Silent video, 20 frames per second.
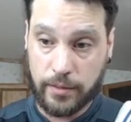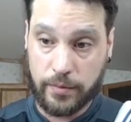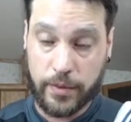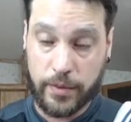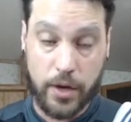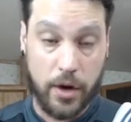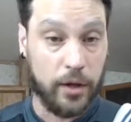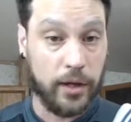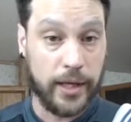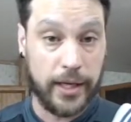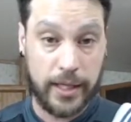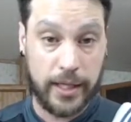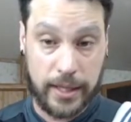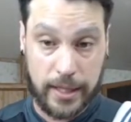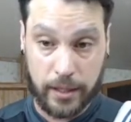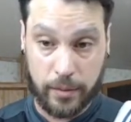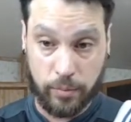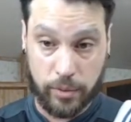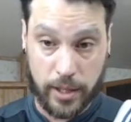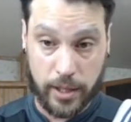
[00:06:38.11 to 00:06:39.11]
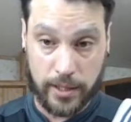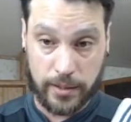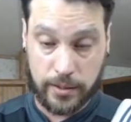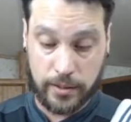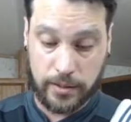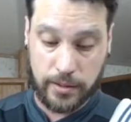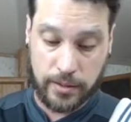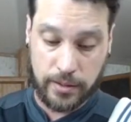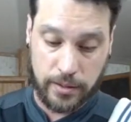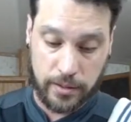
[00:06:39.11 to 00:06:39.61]
We all like thick
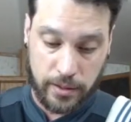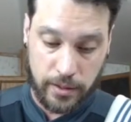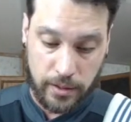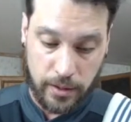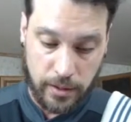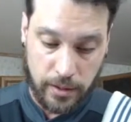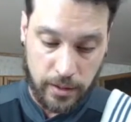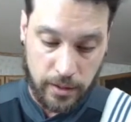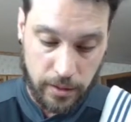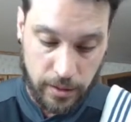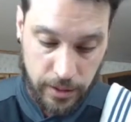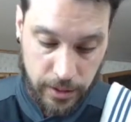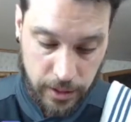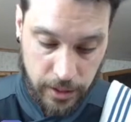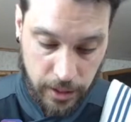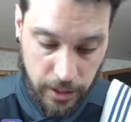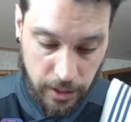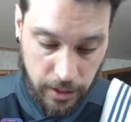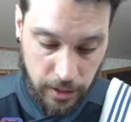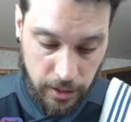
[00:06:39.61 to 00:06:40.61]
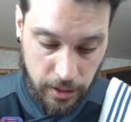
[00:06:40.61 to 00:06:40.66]
breasts. Done.